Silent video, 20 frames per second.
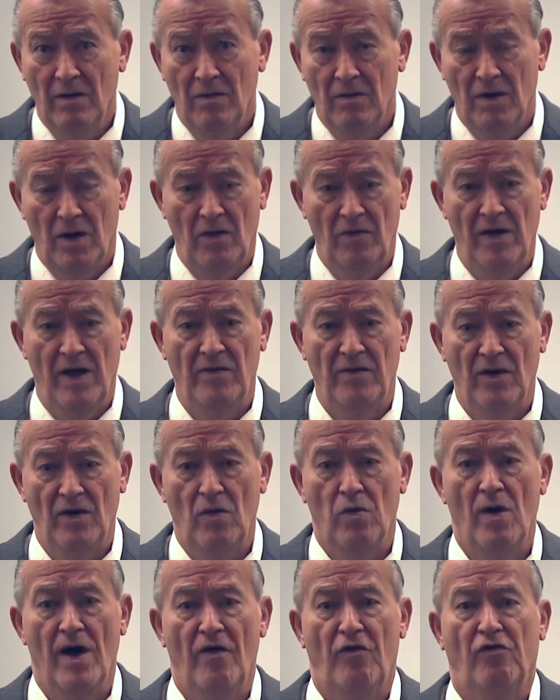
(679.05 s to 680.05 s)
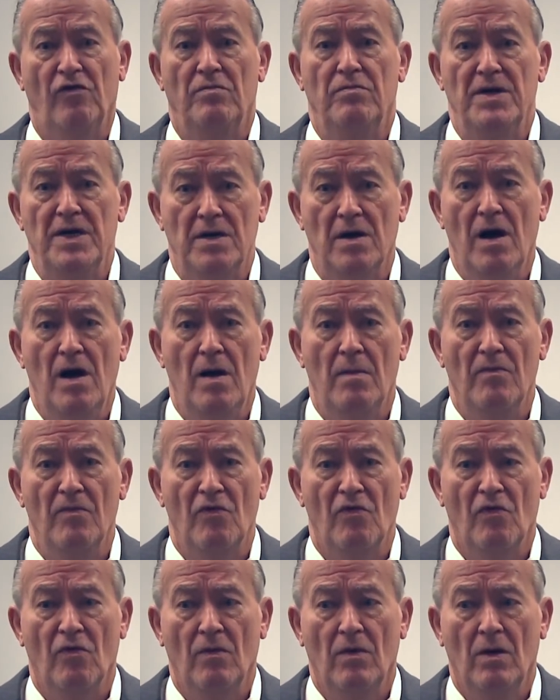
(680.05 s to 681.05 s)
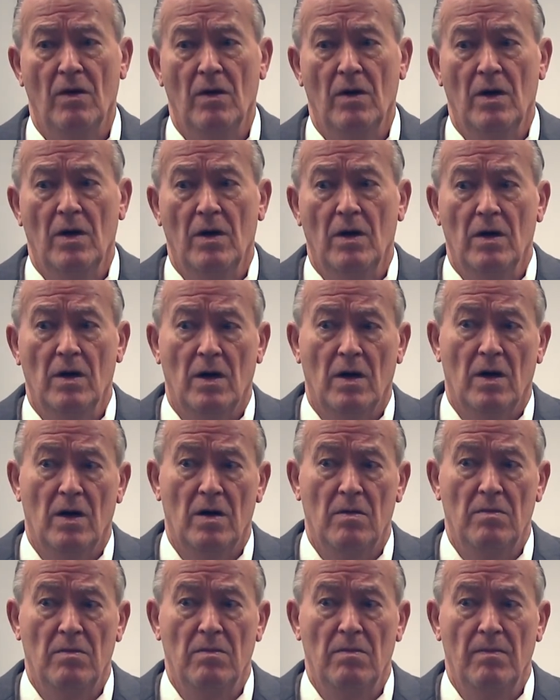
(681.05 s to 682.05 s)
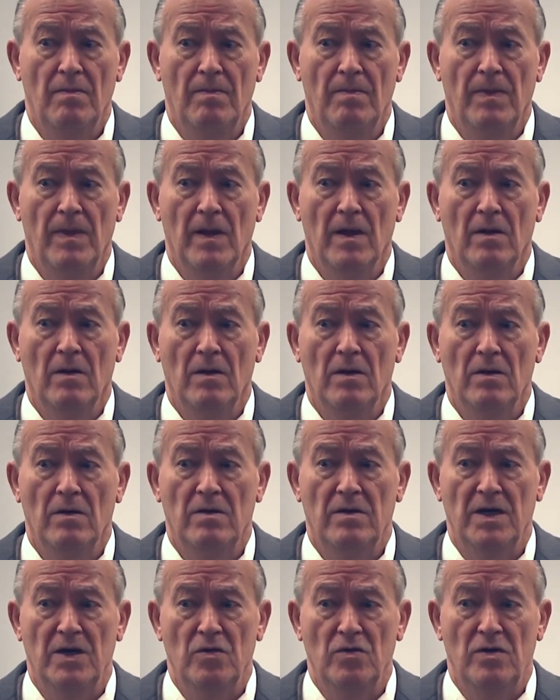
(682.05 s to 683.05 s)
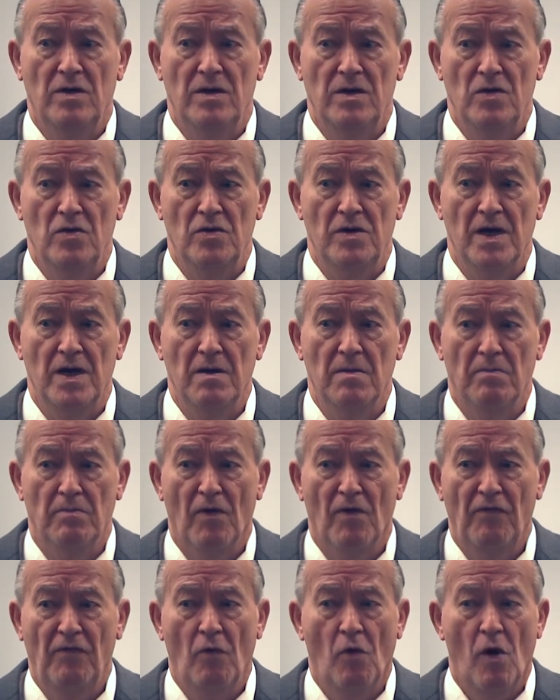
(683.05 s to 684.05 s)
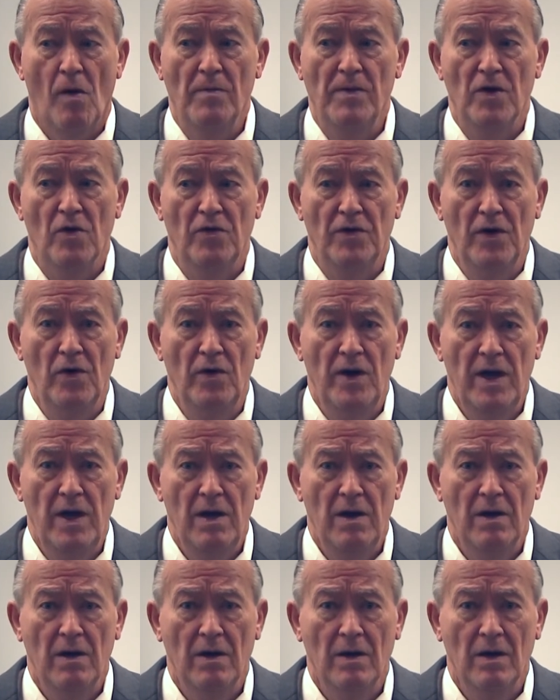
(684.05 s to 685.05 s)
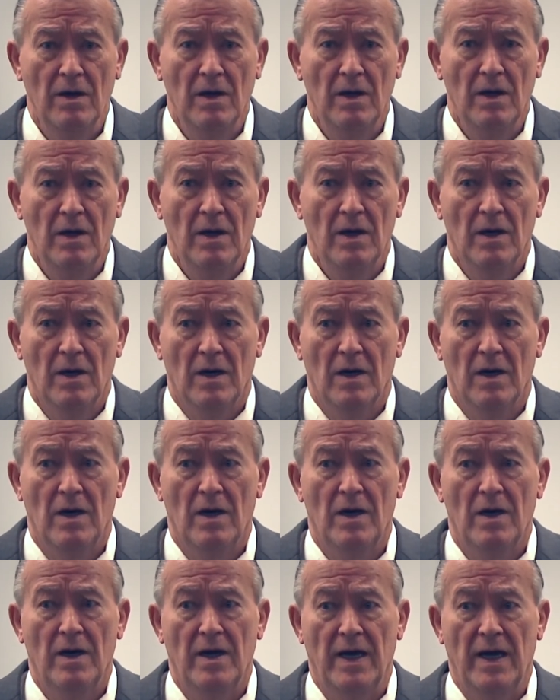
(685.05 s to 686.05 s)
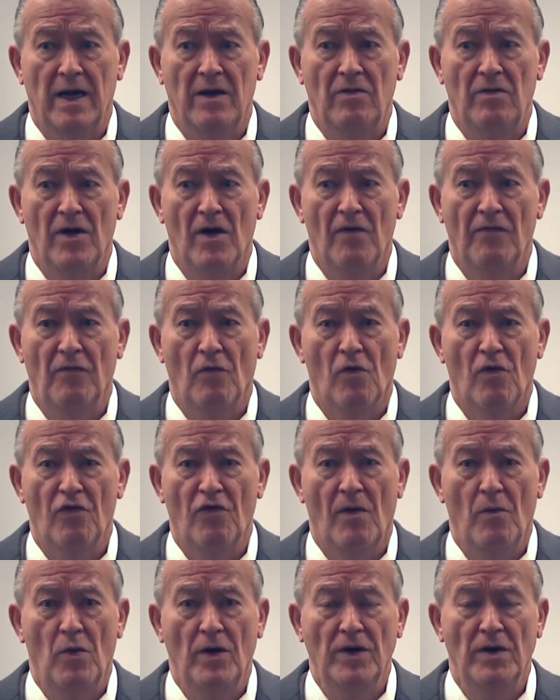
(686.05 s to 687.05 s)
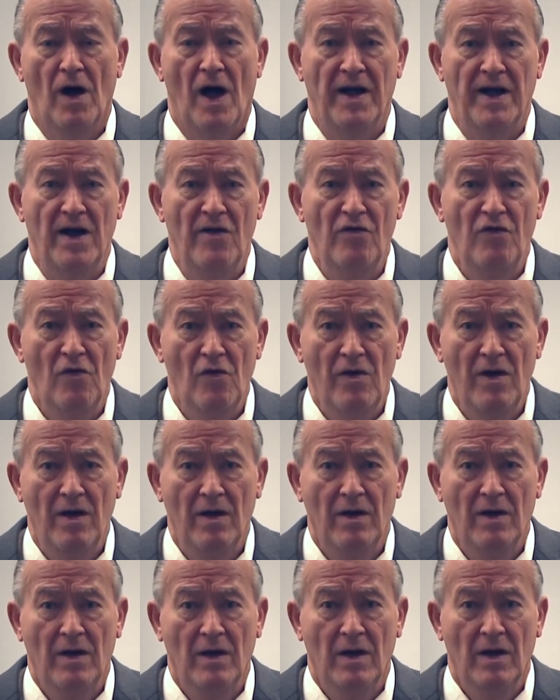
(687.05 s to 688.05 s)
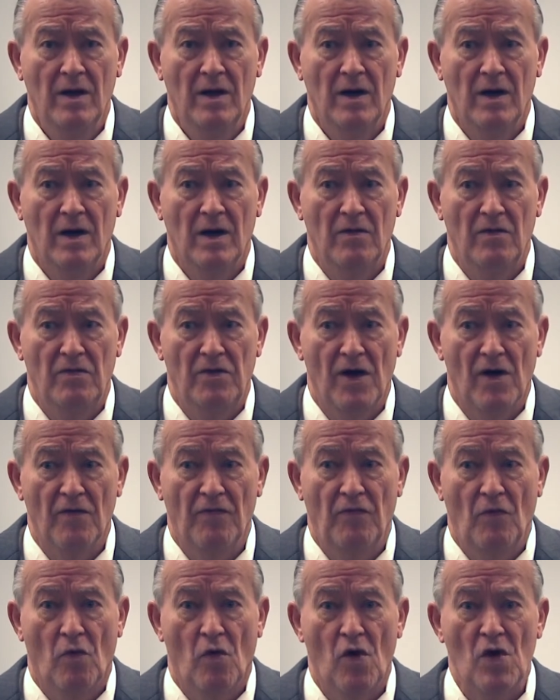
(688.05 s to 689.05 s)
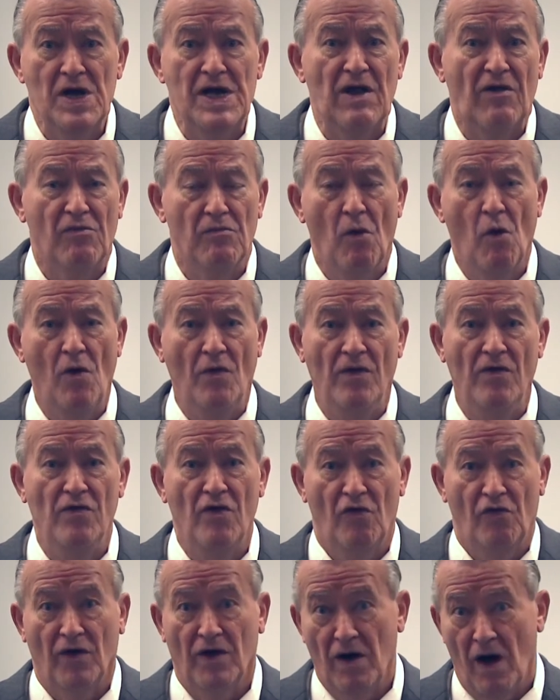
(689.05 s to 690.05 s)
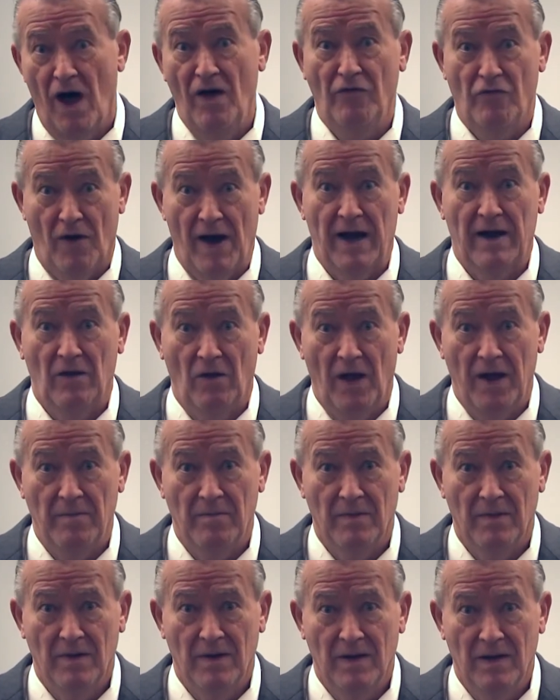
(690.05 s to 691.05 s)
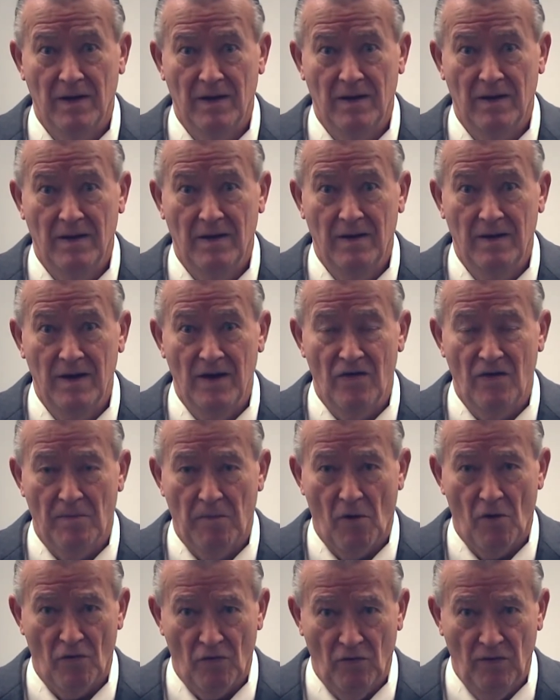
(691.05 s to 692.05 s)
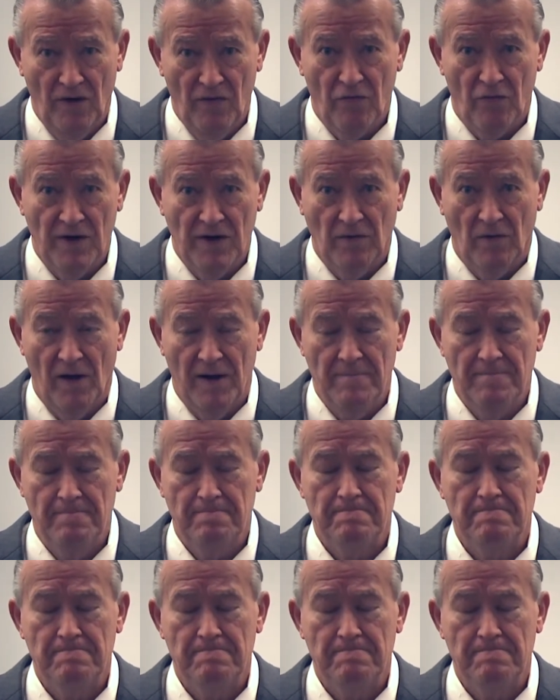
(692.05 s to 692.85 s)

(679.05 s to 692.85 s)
Well, then the question becomes, you didn't perform your duty, and therefore someone got injured. Therefore, it's more than just a contract claim. It's a personal injury claim.